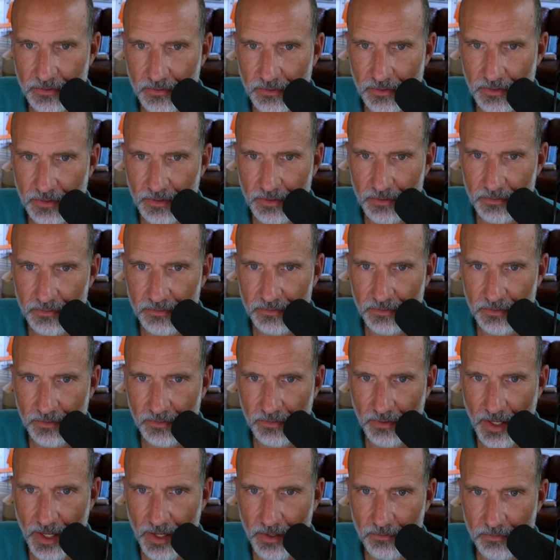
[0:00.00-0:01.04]
Uh,
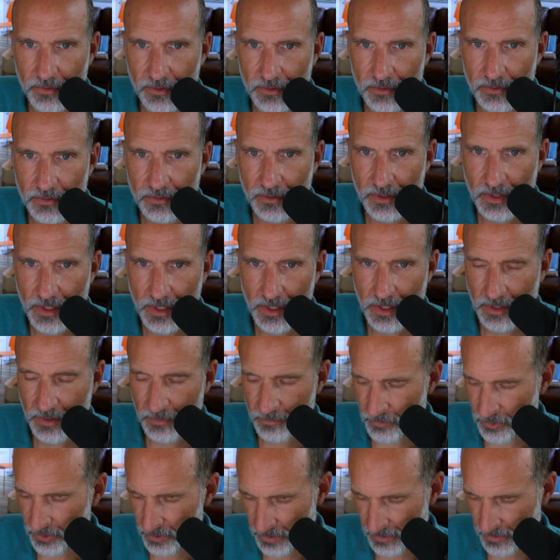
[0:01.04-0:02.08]
so I will
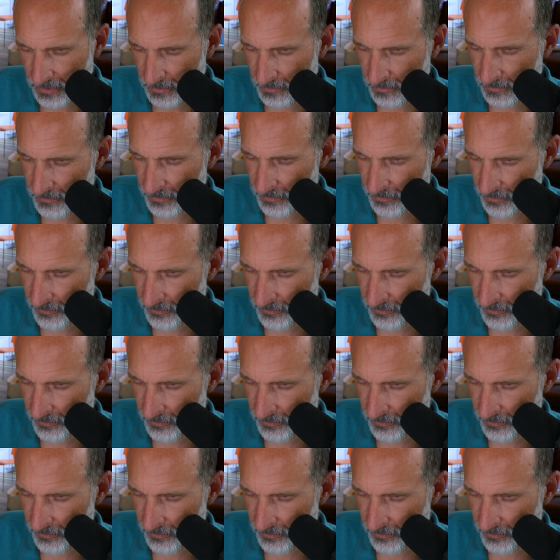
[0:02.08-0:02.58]
put some